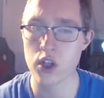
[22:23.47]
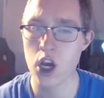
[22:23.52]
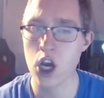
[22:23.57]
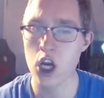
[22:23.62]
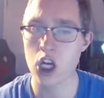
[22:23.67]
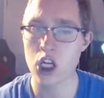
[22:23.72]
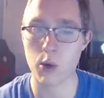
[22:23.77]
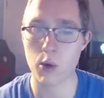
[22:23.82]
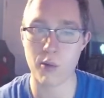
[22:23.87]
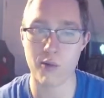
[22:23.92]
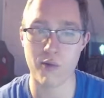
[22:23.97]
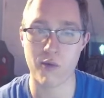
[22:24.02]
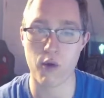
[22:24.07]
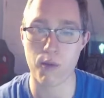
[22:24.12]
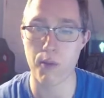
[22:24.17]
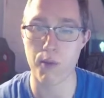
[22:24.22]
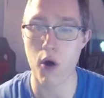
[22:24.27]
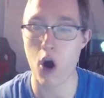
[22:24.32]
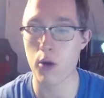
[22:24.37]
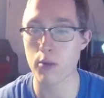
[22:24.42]
cover 4
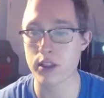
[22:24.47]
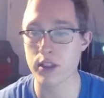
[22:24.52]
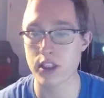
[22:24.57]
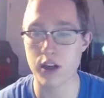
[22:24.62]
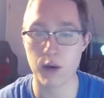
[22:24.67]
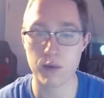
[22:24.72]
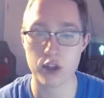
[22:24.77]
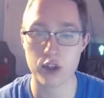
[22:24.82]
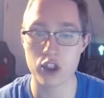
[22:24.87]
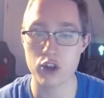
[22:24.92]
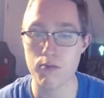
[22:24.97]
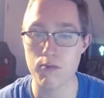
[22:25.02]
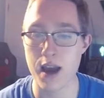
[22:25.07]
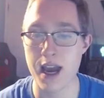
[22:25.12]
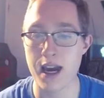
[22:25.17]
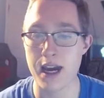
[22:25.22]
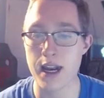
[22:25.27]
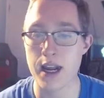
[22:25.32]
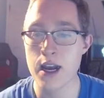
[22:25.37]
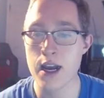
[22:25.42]
palms, cover 2
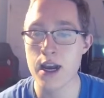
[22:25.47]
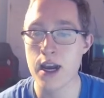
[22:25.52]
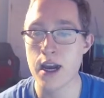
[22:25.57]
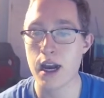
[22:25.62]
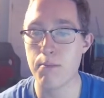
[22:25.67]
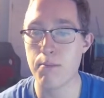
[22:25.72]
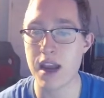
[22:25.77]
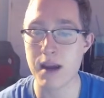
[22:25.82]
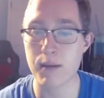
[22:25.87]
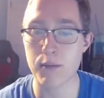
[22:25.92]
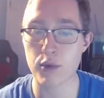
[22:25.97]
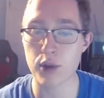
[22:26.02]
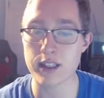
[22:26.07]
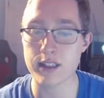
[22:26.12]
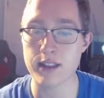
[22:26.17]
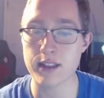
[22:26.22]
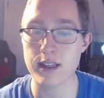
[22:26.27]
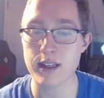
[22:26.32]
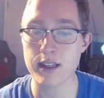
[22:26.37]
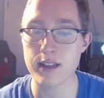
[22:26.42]
man
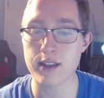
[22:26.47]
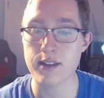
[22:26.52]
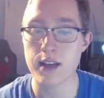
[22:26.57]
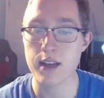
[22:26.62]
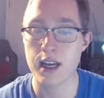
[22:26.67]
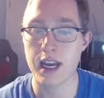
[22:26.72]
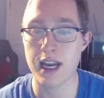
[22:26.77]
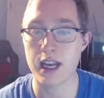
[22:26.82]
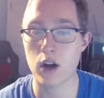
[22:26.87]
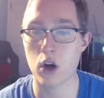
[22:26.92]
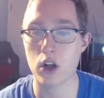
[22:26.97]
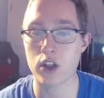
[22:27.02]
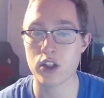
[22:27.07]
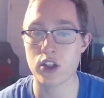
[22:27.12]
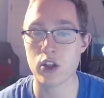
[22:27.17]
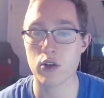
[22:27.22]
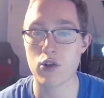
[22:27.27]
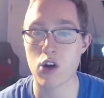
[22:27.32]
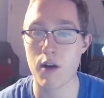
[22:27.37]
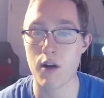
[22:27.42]
blitzes, and
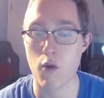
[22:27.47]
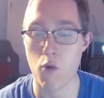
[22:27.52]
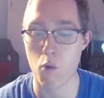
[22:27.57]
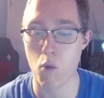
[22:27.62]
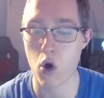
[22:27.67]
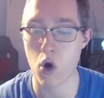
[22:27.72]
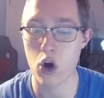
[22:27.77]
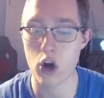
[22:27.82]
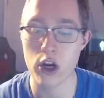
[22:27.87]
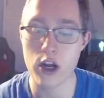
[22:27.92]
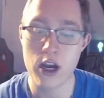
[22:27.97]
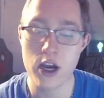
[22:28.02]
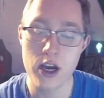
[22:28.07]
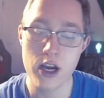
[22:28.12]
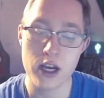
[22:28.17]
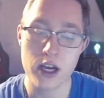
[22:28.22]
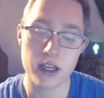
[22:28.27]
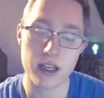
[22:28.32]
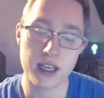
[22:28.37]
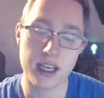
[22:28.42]
also cover 1.
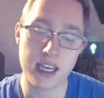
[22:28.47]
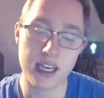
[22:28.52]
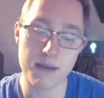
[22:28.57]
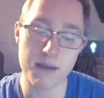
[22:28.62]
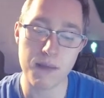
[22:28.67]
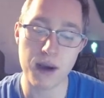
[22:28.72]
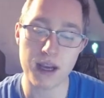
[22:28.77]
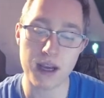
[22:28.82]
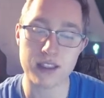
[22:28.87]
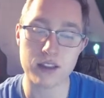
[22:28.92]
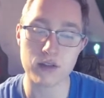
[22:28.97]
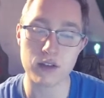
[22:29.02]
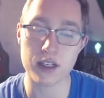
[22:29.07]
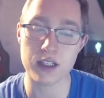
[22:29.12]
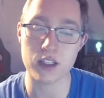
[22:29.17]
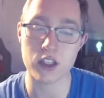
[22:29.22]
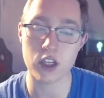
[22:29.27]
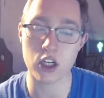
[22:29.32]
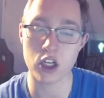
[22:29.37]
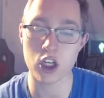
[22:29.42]
He basically is
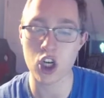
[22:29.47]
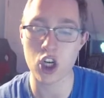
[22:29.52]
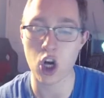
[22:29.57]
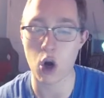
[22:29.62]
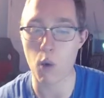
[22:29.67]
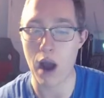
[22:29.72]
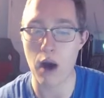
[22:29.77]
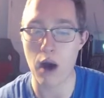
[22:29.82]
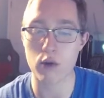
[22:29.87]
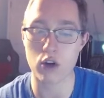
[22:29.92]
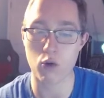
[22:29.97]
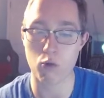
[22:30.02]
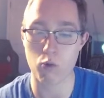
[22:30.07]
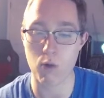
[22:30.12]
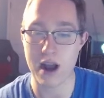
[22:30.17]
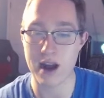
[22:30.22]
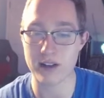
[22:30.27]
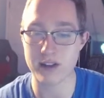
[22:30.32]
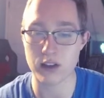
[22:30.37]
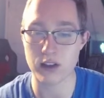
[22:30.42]
going to go out on a
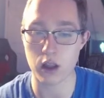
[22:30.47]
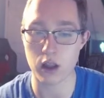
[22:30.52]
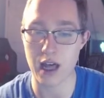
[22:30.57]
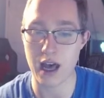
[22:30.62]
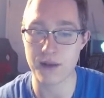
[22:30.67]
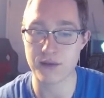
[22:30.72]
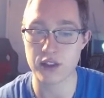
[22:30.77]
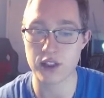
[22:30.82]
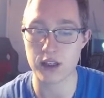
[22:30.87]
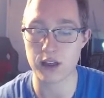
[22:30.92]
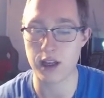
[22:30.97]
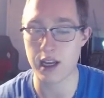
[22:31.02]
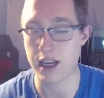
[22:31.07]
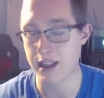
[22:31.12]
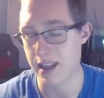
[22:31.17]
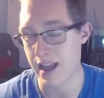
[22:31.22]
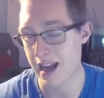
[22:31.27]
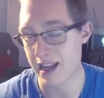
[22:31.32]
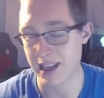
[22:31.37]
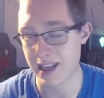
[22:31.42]
route to the left,
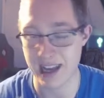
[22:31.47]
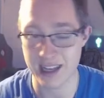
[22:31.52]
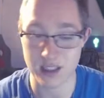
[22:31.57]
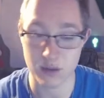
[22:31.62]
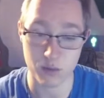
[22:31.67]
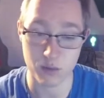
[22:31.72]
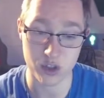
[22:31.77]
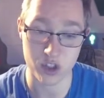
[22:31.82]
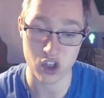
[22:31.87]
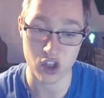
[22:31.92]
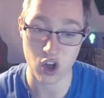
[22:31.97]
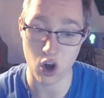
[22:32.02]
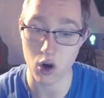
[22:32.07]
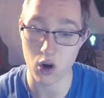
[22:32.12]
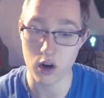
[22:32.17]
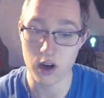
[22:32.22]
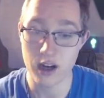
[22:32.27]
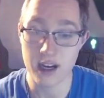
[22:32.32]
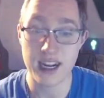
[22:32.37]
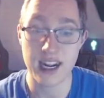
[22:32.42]
and that, as a result,
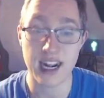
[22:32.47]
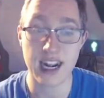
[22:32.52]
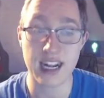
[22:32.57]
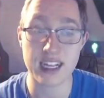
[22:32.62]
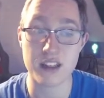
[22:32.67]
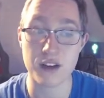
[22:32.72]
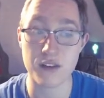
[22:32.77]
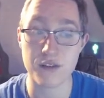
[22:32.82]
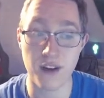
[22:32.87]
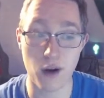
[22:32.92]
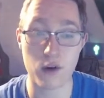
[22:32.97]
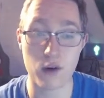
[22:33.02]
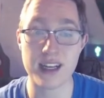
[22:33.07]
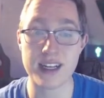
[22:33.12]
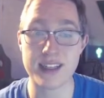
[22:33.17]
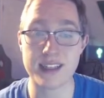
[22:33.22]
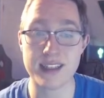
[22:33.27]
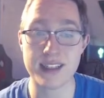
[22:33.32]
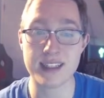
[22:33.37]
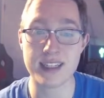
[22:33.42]
it's a very
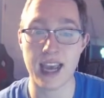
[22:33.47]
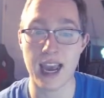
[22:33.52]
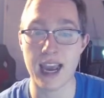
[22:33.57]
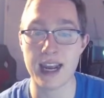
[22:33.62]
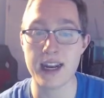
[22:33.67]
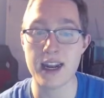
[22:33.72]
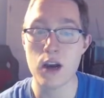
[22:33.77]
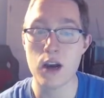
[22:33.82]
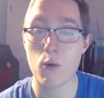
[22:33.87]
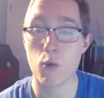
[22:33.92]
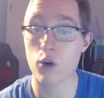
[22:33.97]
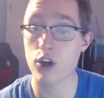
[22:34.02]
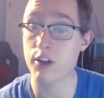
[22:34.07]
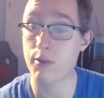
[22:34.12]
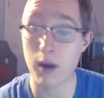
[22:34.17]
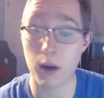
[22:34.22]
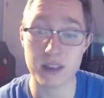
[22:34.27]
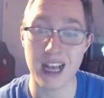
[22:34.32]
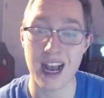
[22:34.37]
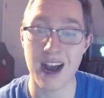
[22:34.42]
easy gain. We're going to be
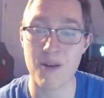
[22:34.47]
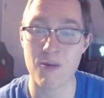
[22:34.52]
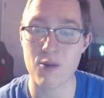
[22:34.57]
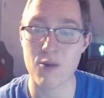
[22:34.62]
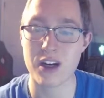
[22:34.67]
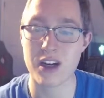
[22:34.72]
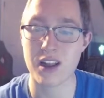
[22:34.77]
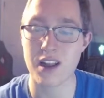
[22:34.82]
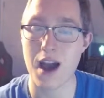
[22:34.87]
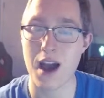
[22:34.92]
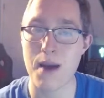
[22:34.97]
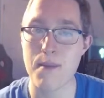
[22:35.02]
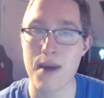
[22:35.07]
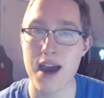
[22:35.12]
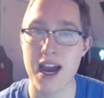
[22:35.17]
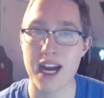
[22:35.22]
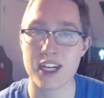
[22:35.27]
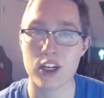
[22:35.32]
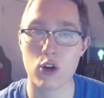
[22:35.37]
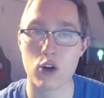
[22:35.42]
able to outrun a
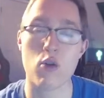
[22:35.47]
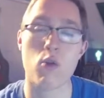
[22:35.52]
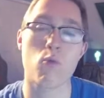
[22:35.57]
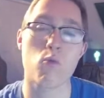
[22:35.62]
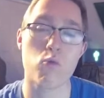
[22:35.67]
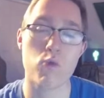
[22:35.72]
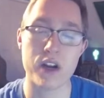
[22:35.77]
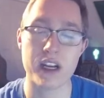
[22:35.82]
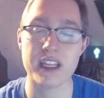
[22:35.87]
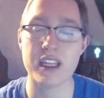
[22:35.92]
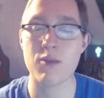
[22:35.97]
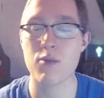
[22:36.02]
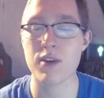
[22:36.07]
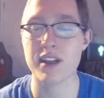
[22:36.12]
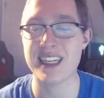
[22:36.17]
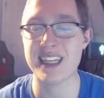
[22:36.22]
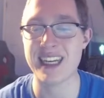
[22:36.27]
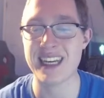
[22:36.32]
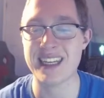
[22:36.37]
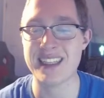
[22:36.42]
linebacker
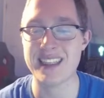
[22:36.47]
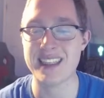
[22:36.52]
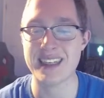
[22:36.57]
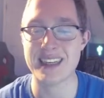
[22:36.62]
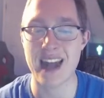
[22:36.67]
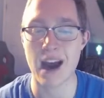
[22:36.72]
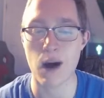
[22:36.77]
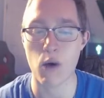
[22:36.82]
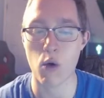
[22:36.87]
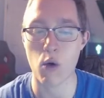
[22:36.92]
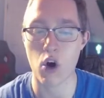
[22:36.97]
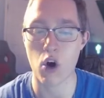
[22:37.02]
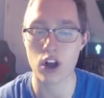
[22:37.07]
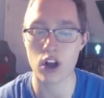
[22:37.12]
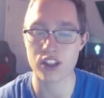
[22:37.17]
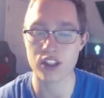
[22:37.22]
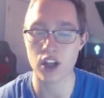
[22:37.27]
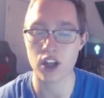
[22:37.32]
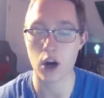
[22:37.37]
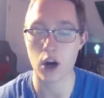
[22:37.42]
really easy. Now, also,